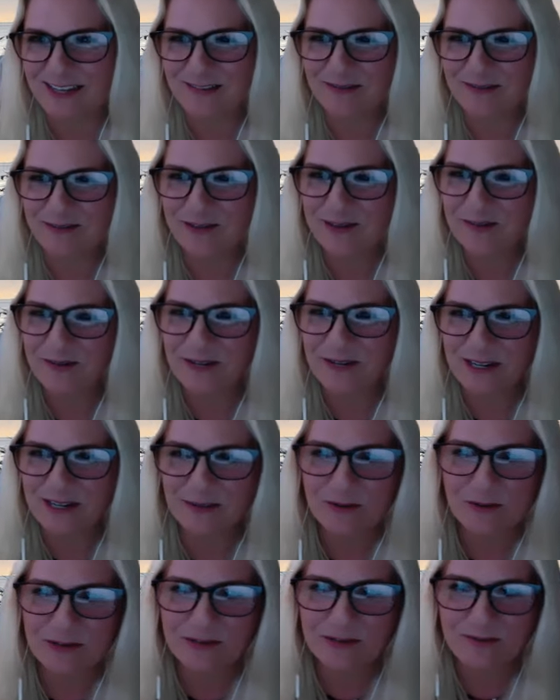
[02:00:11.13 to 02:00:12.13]

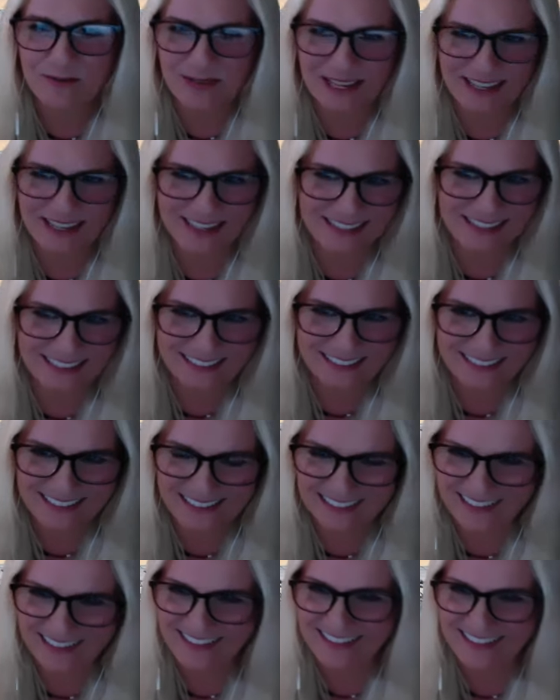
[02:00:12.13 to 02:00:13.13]
Whenever we've met, and
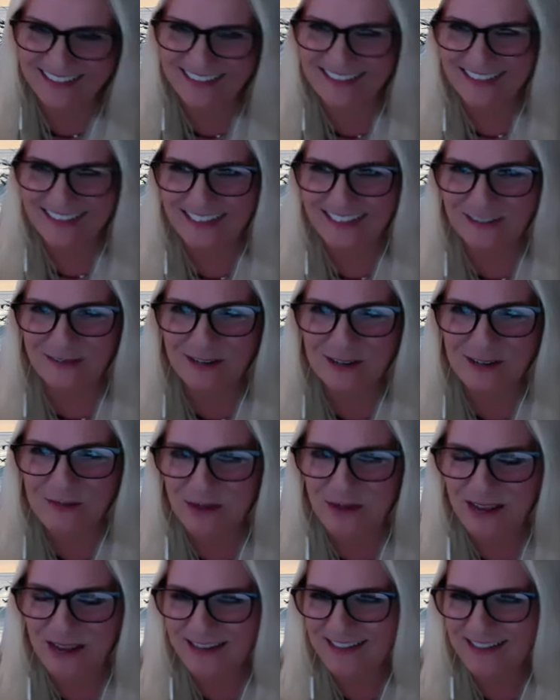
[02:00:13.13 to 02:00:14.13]
even in
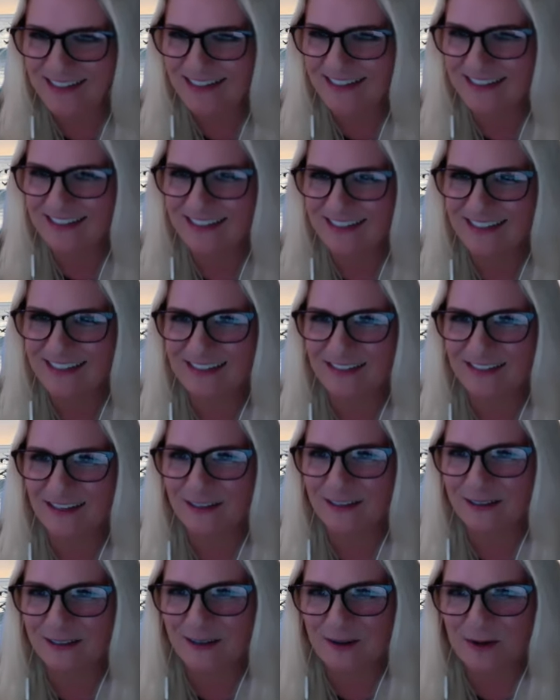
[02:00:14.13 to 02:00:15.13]
passing, it's just a
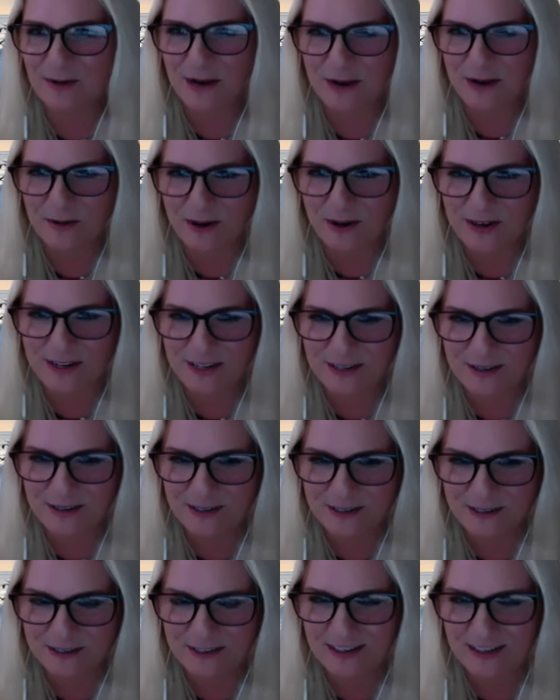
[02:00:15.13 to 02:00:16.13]
hello, how are you,
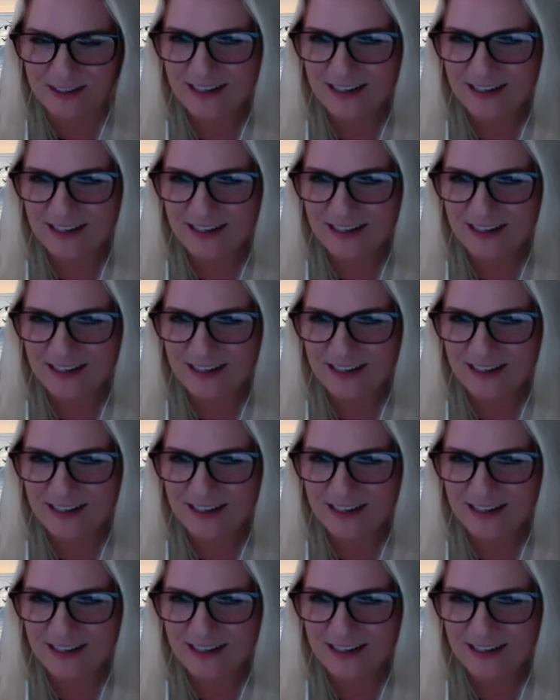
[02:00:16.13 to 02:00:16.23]
and a